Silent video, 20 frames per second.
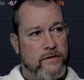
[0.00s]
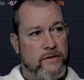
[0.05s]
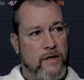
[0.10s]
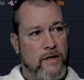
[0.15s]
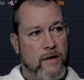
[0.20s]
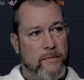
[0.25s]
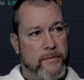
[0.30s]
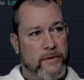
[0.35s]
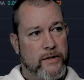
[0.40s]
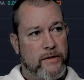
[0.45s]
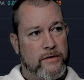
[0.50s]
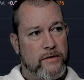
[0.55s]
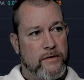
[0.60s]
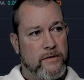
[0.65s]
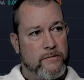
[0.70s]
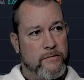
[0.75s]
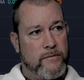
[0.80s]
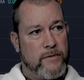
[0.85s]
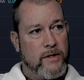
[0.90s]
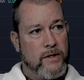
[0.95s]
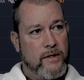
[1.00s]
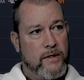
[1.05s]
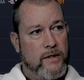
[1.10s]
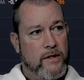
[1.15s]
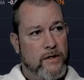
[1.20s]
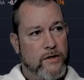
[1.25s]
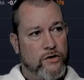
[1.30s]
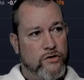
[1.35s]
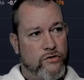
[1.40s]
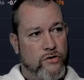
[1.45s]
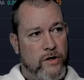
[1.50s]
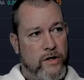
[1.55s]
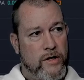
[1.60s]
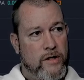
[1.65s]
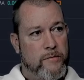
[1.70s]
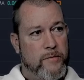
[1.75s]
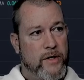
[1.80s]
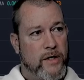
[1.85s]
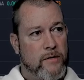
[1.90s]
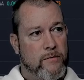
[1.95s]
dominant and trying to
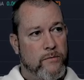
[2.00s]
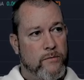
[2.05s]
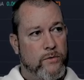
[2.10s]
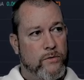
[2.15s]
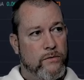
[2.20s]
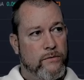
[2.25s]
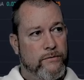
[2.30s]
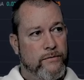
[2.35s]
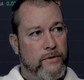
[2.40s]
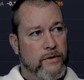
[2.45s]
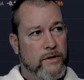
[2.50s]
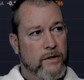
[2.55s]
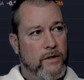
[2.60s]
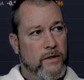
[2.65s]
make a move,